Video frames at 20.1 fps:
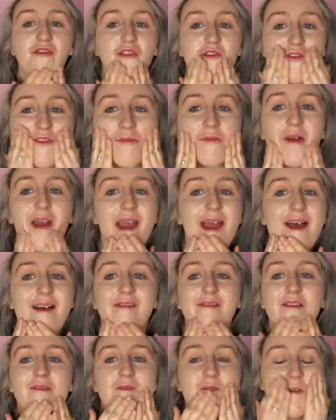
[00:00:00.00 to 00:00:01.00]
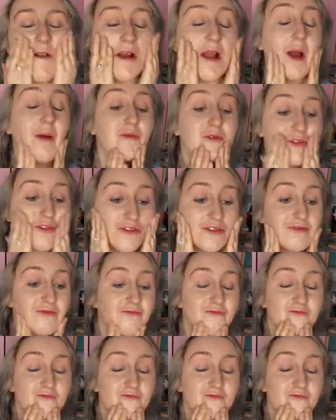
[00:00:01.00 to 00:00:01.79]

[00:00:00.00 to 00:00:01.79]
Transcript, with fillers: using my hands. I feel like I'm just